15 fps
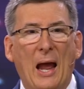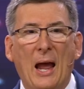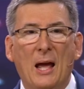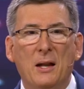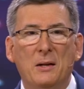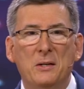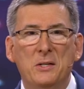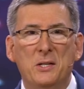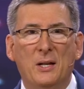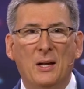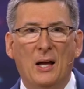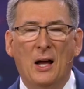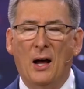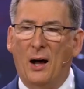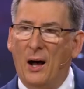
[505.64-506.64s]
and
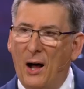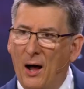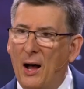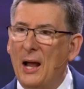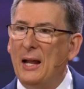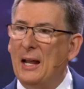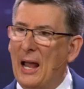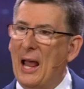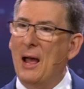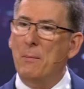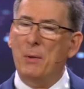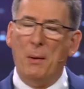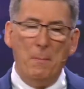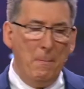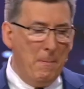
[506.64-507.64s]
I
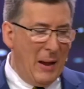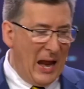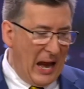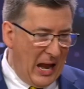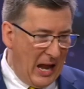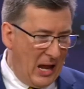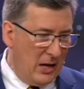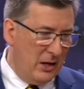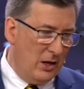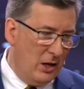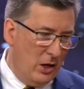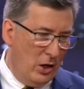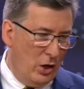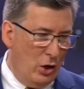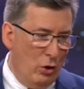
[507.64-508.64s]
am a man
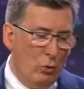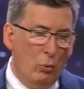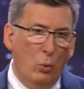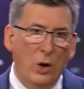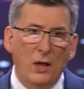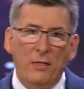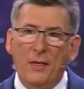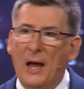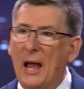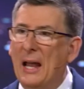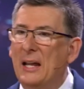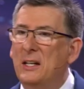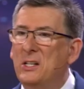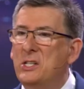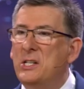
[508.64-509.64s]
with
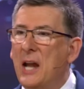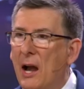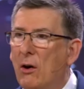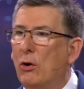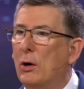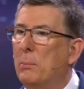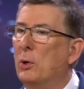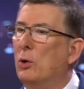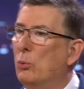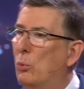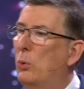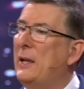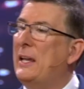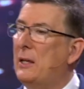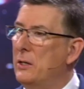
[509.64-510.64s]
a terrible
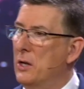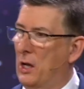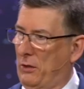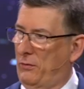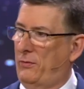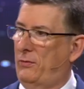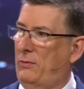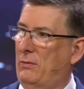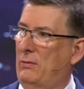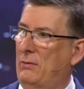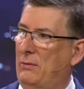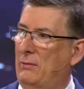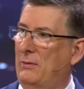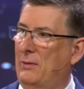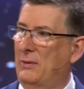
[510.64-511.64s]
weakness.
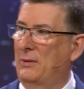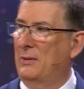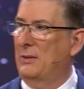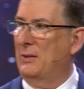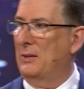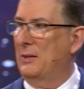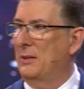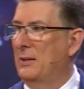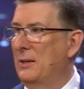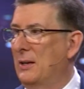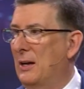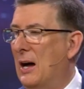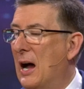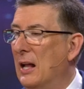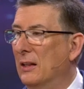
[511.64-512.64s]

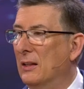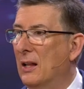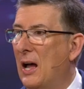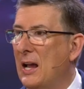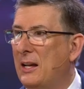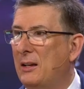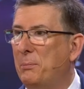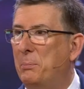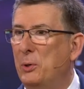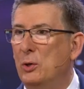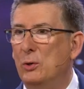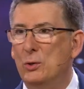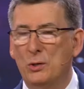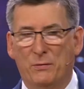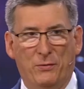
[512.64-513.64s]
I like
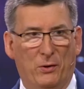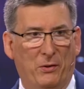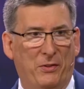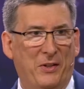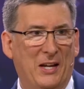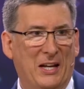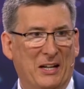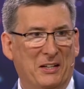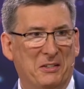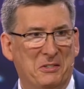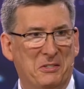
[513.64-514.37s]
beautiful things.